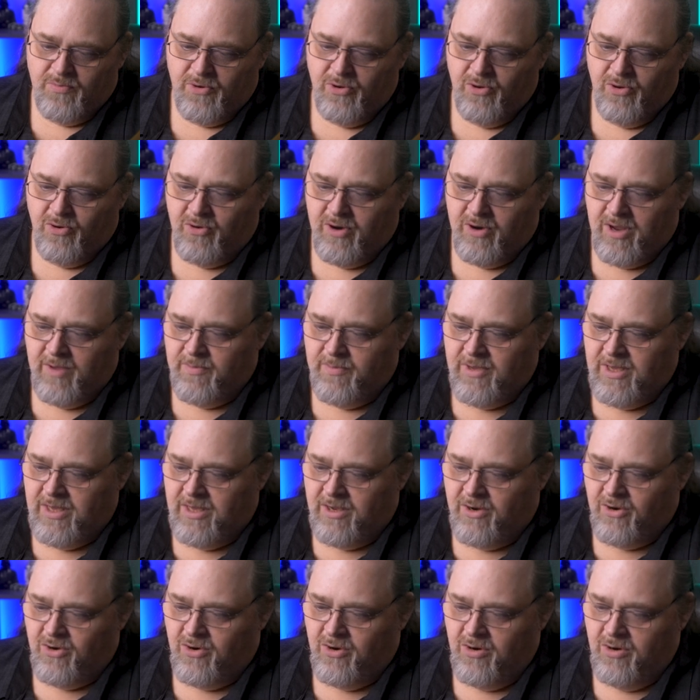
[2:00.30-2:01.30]
program
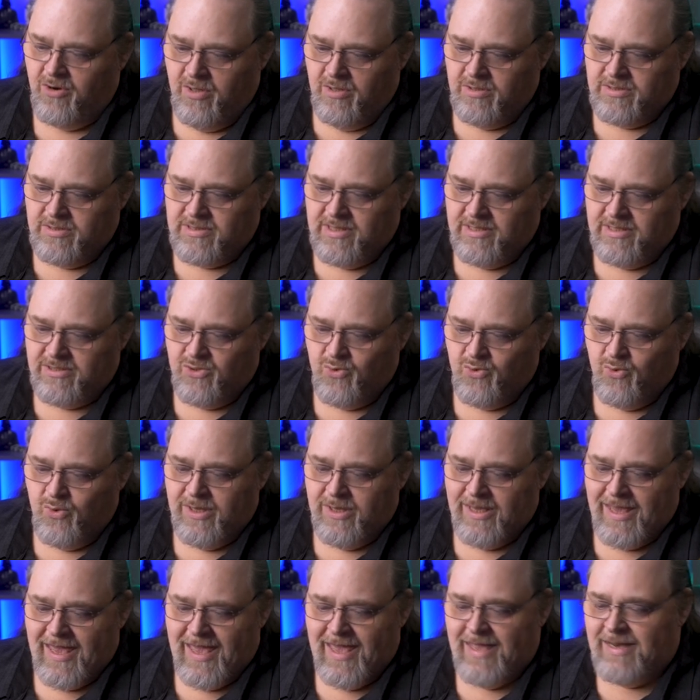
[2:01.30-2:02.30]
here it's not
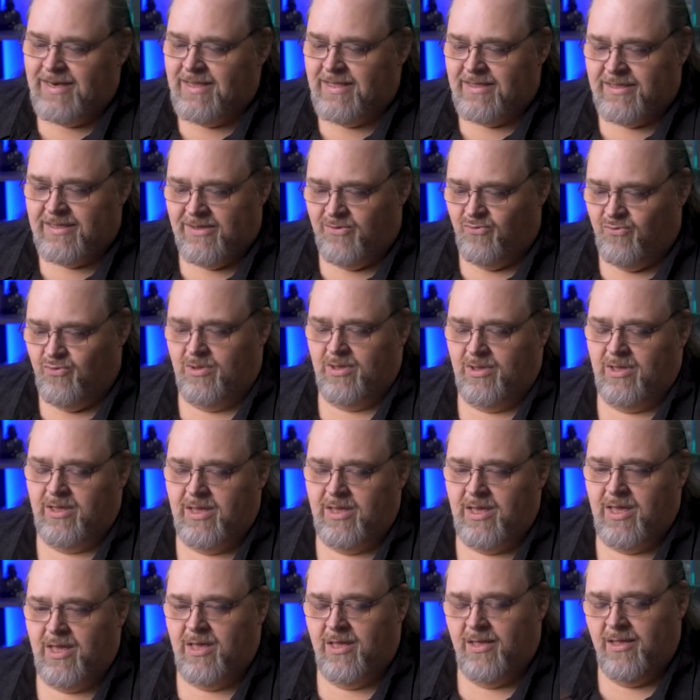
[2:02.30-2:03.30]
doing anything really
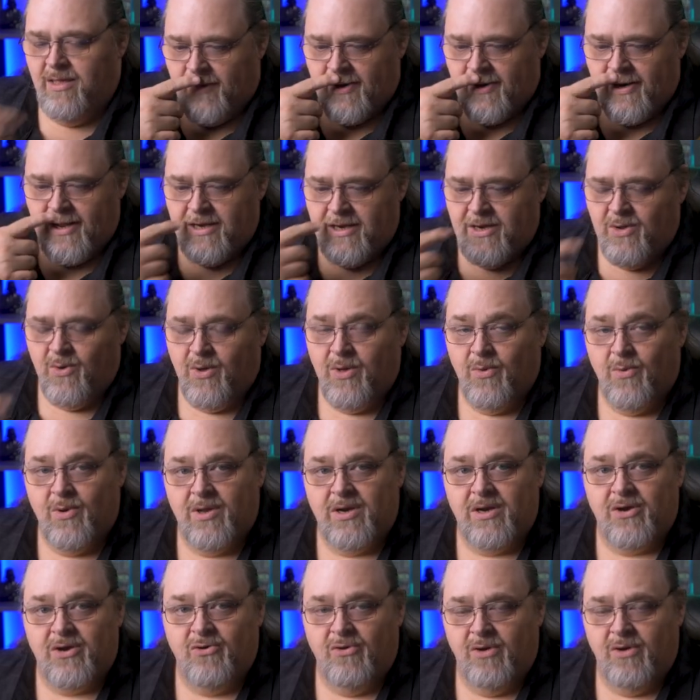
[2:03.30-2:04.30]
yet, but I know I
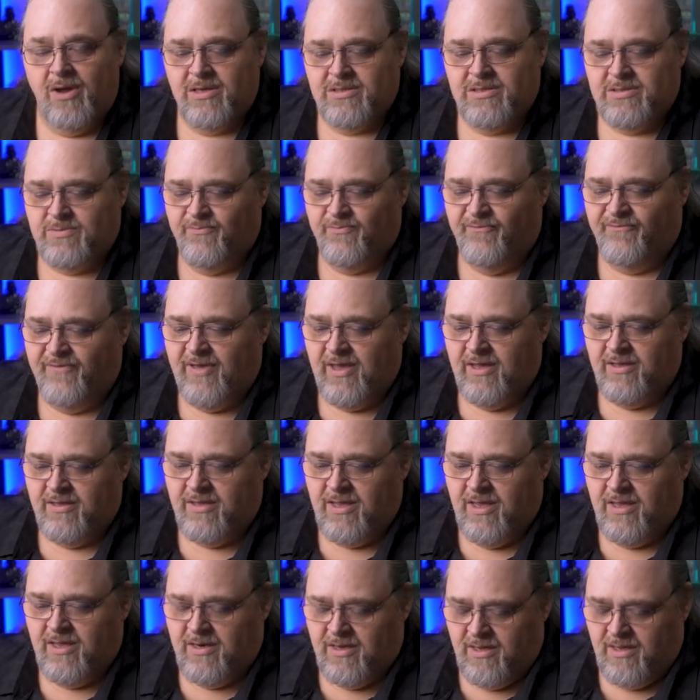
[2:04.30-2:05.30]
want to create some fake
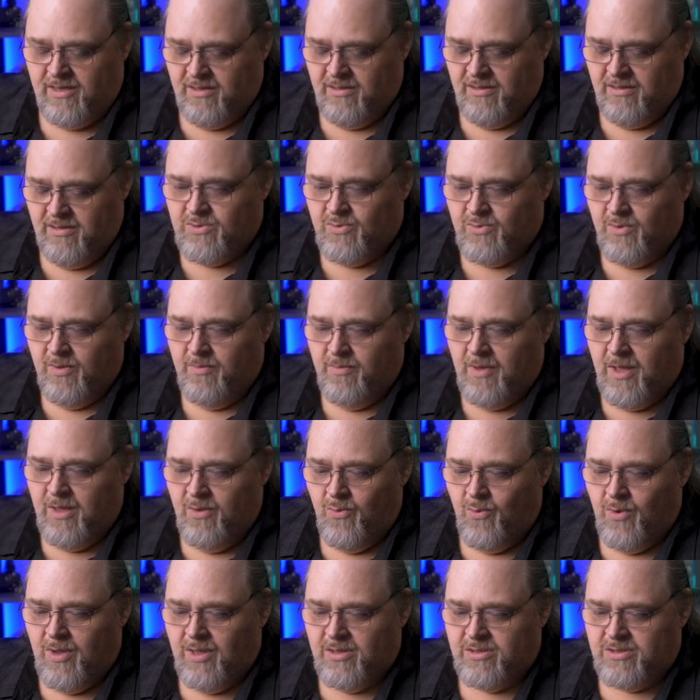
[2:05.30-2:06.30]
data. So I might
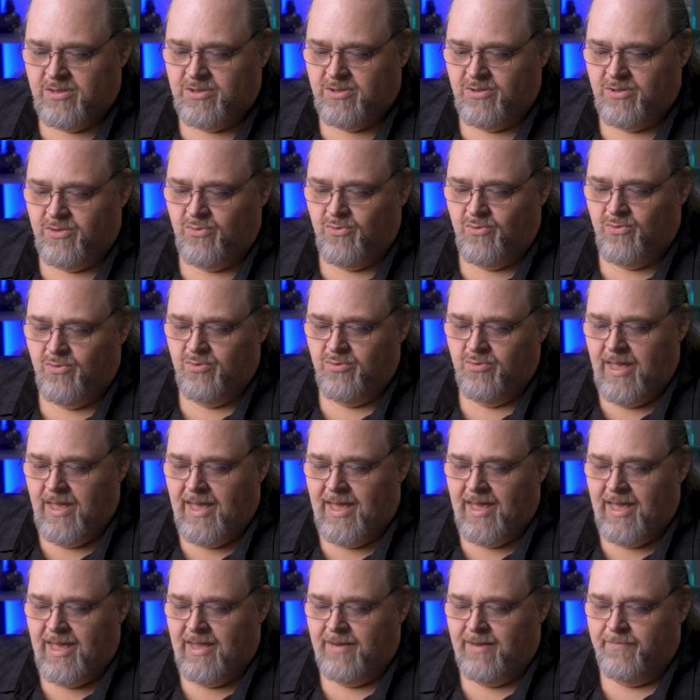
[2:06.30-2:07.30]
want to
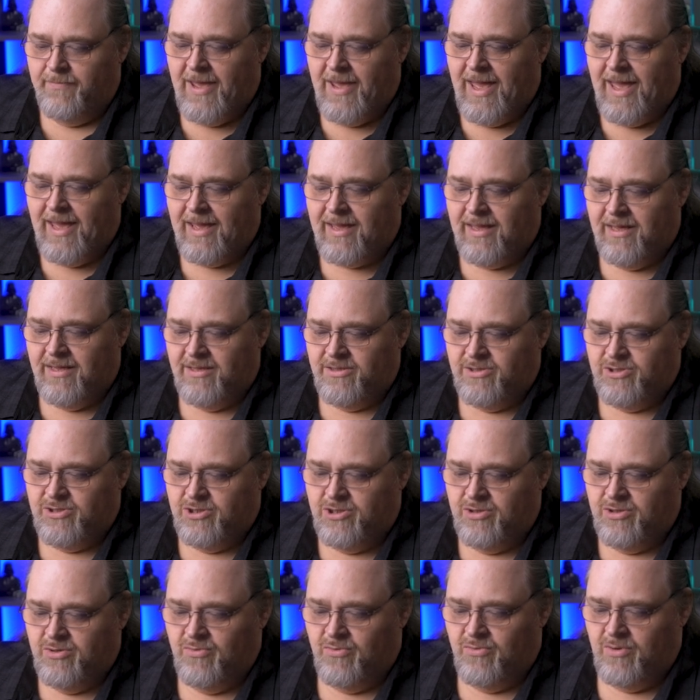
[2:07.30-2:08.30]
add
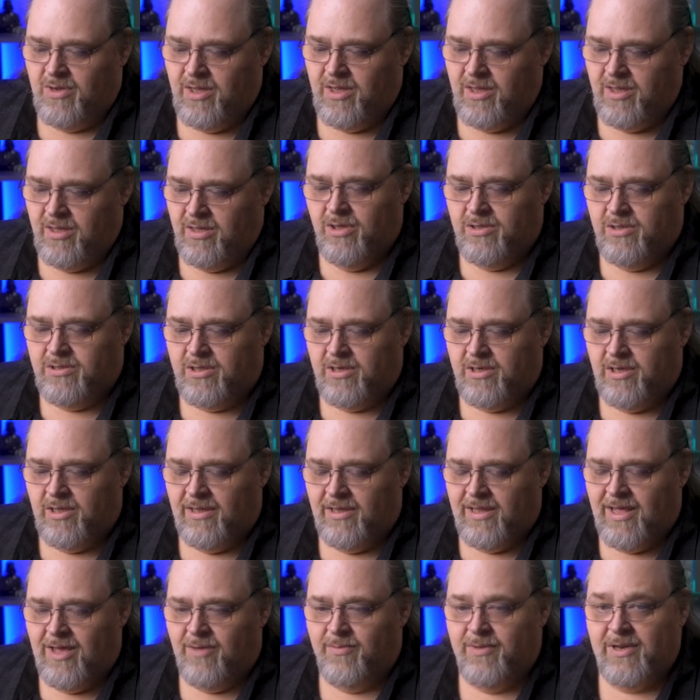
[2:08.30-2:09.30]
package, right? Is going to
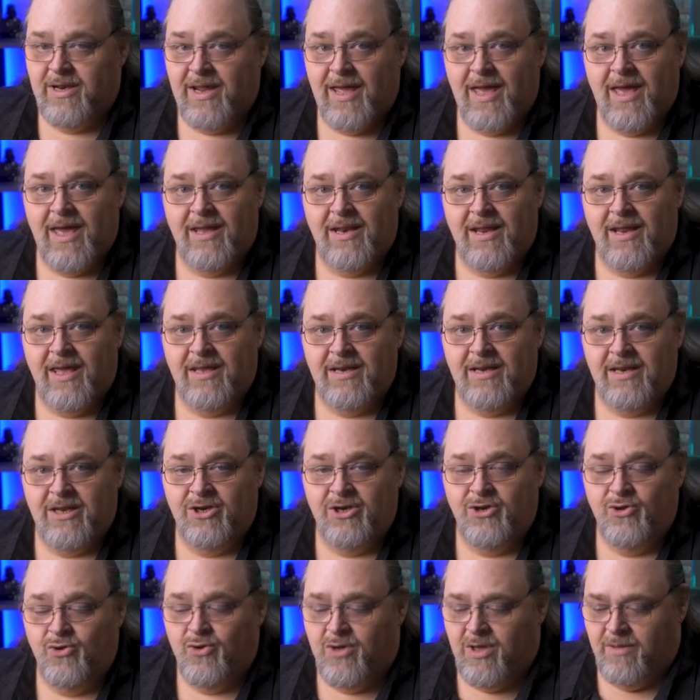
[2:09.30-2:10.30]
allow me to add any
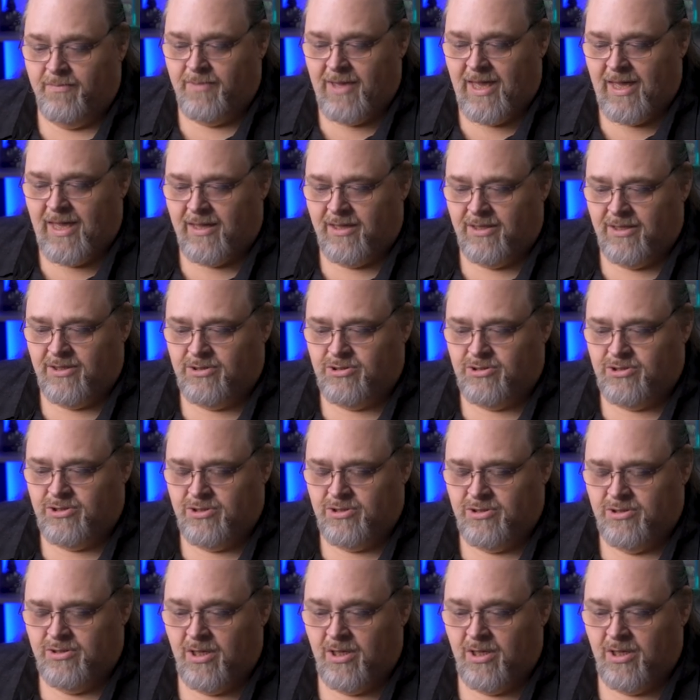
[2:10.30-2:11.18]
NuGet package.